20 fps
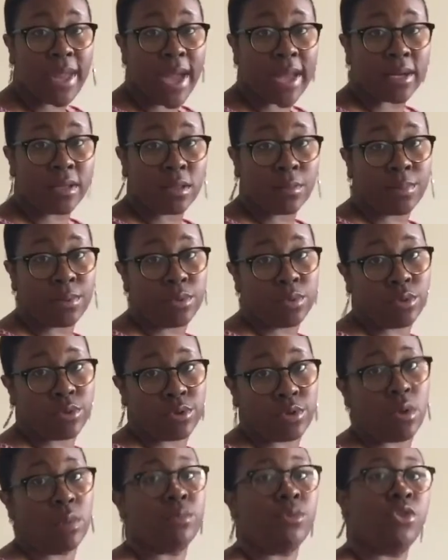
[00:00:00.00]
we got in the pool,
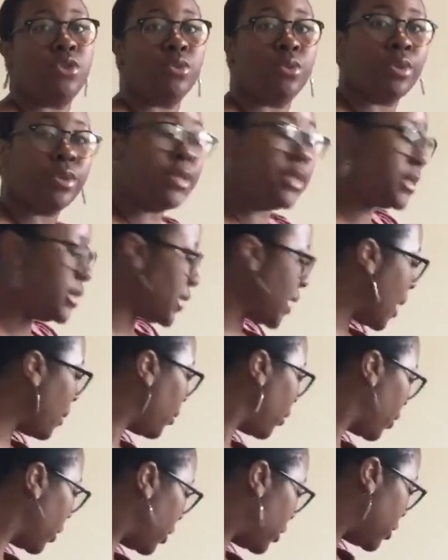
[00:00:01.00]
so I'm sure this
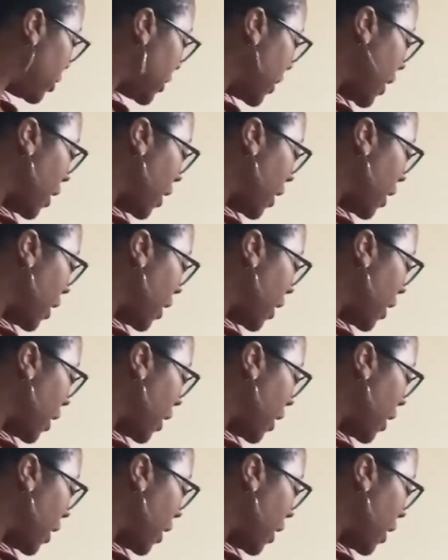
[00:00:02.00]
time we're gonna do